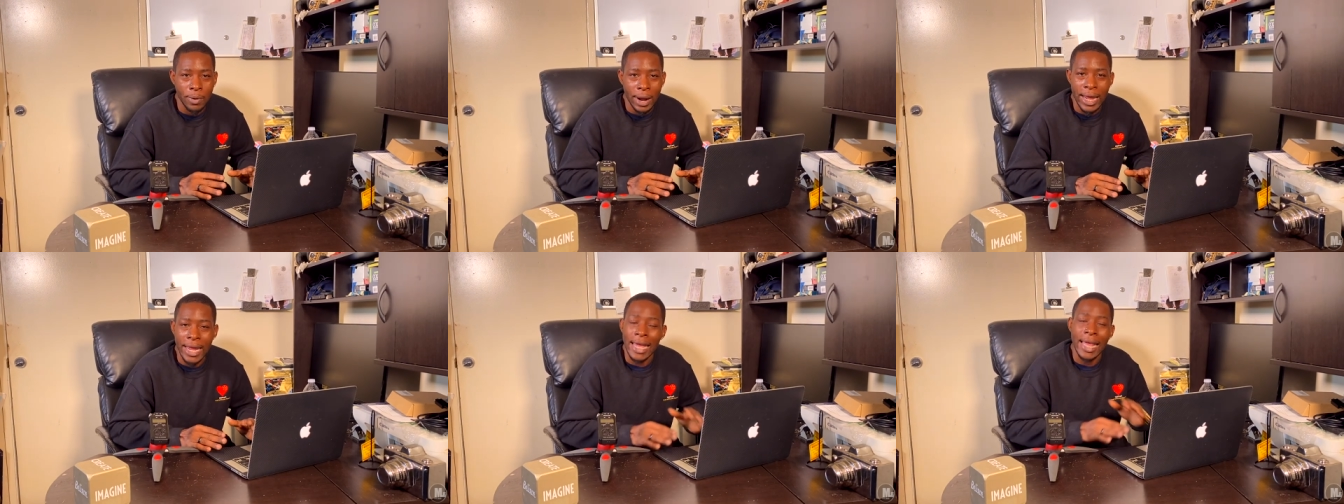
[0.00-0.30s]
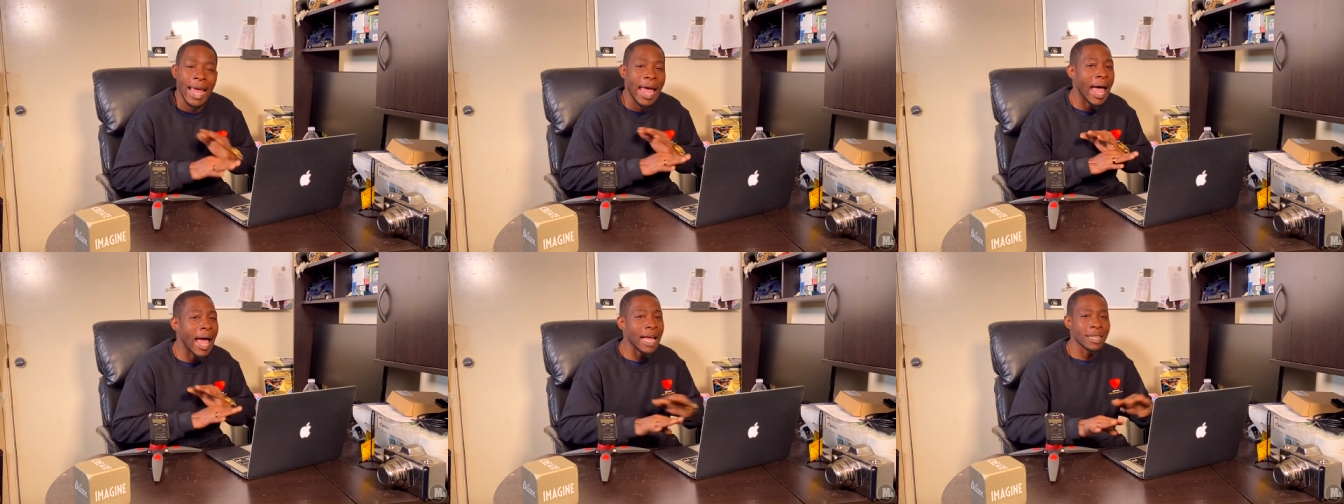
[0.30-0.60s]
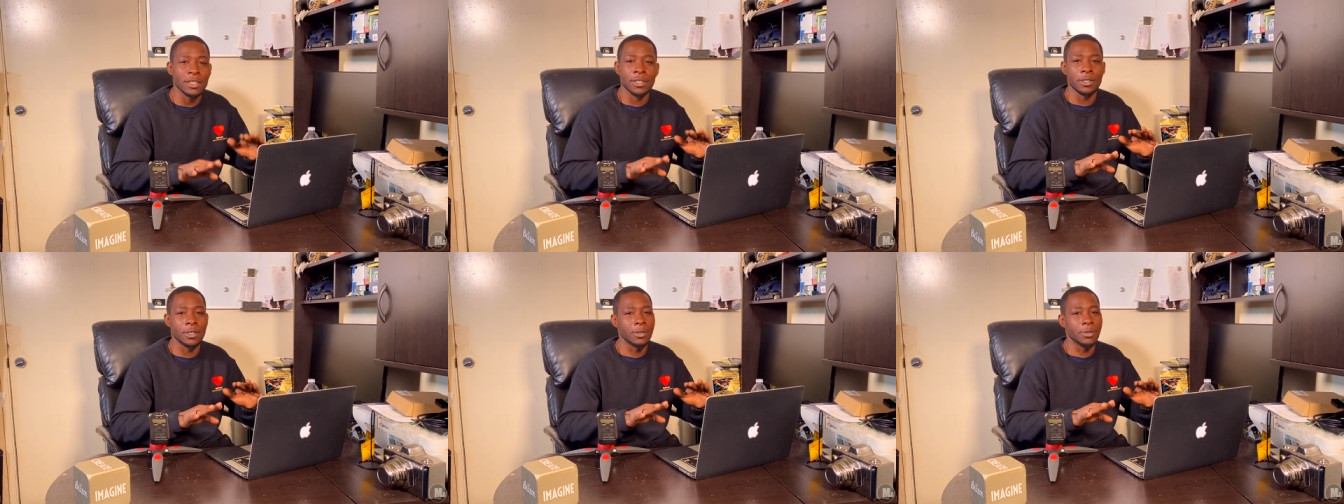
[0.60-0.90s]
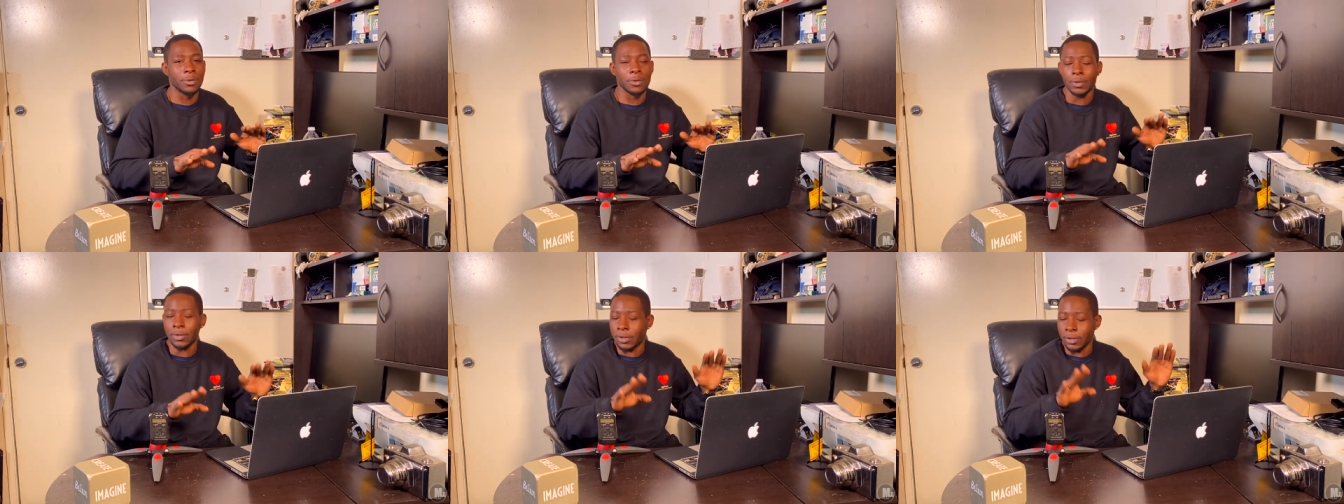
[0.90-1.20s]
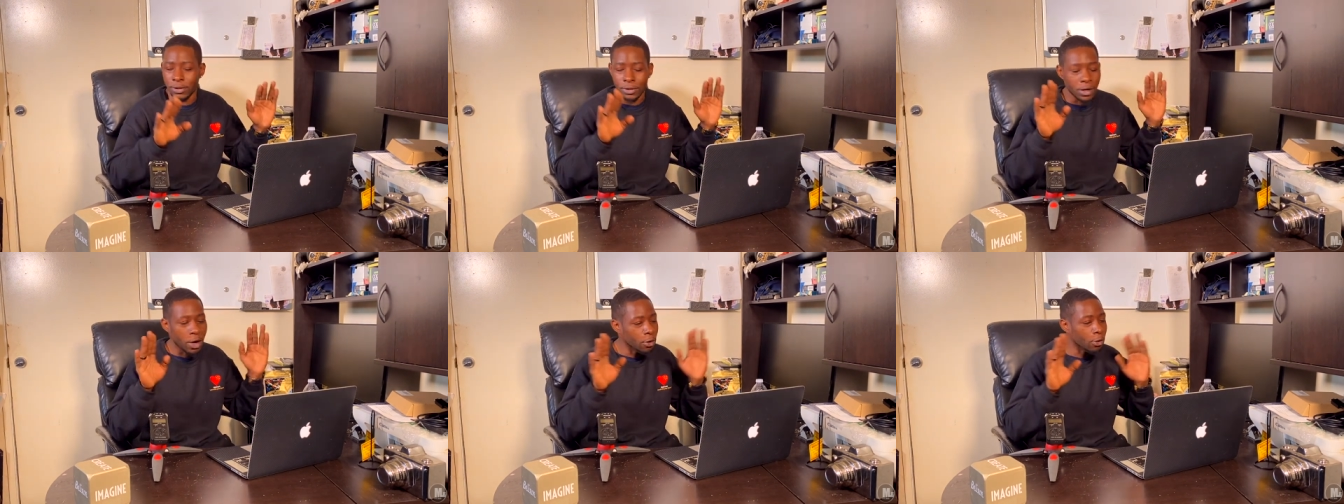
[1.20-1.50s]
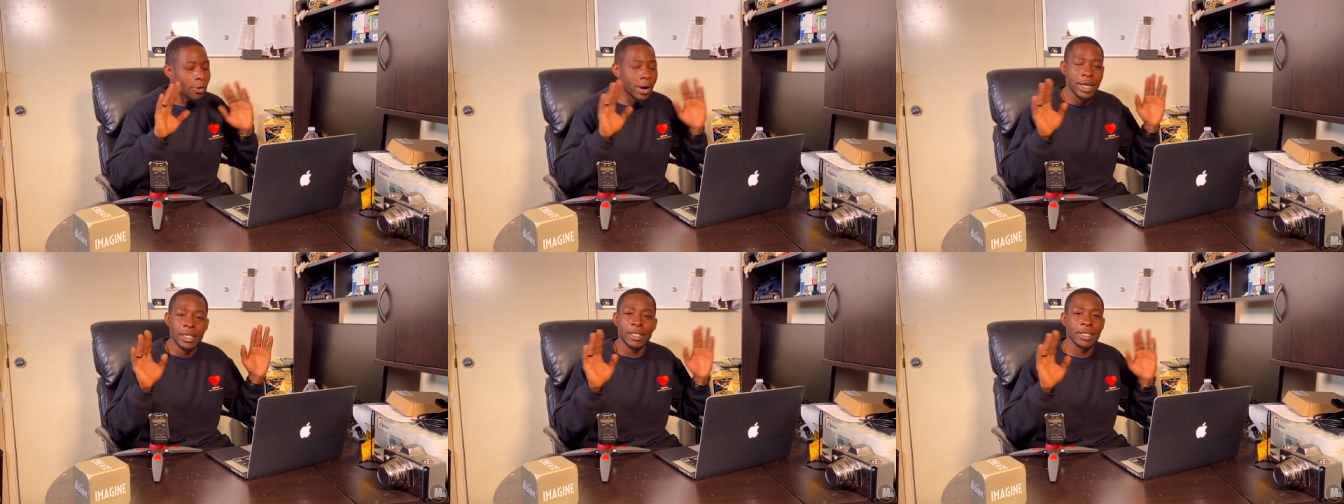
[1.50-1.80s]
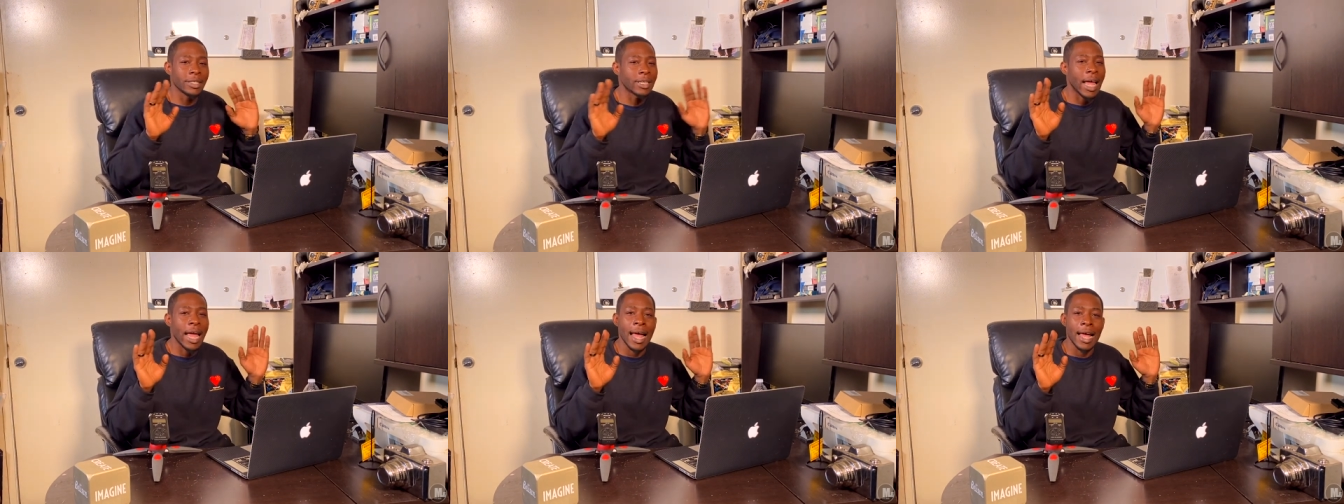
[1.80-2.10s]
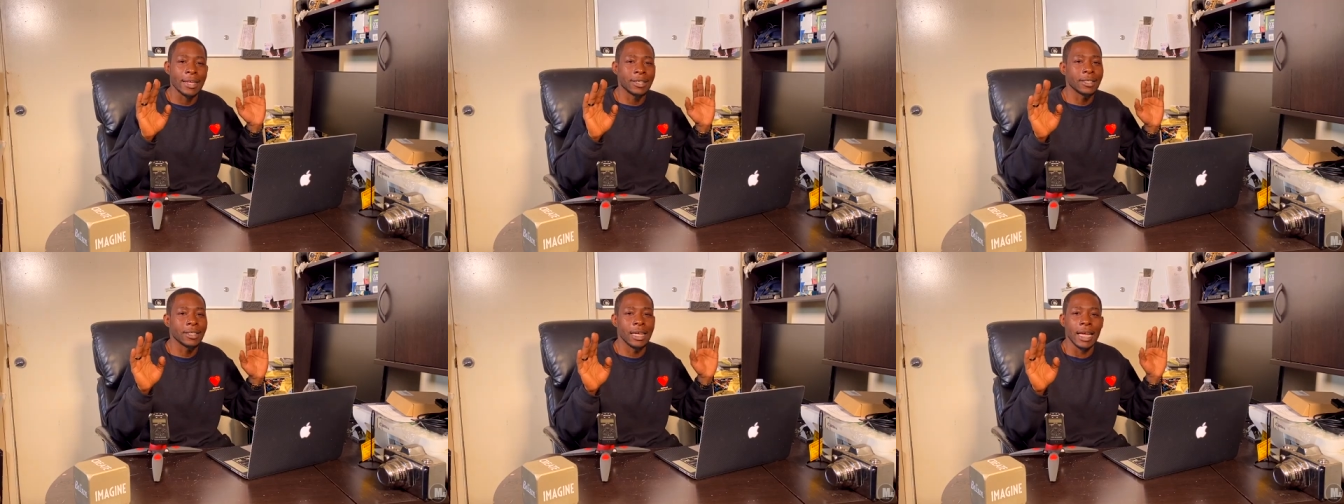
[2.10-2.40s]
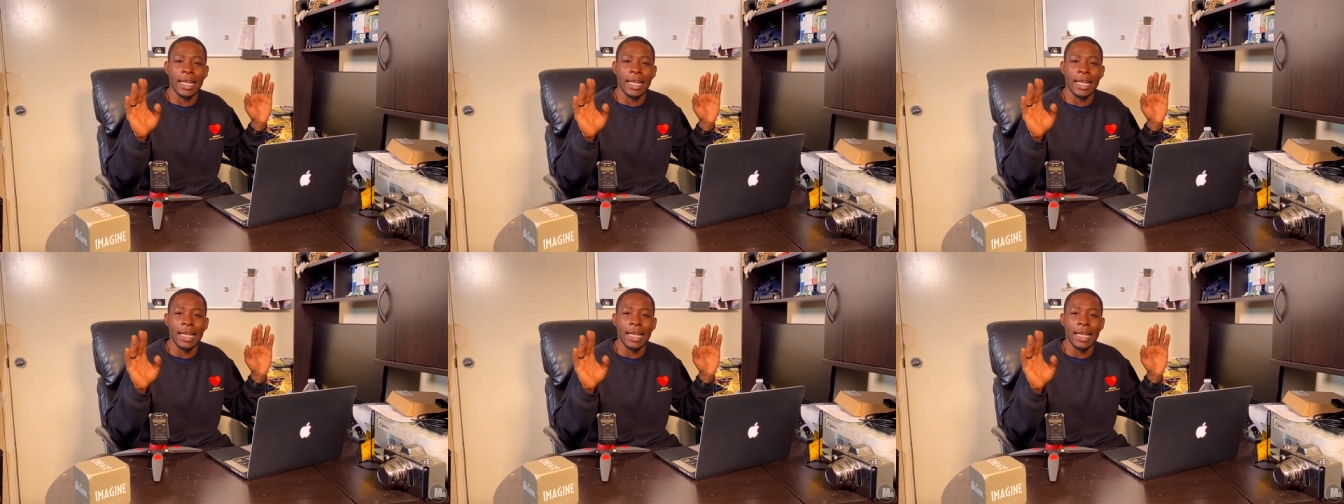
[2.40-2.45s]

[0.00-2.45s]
It has to. No questions asked. It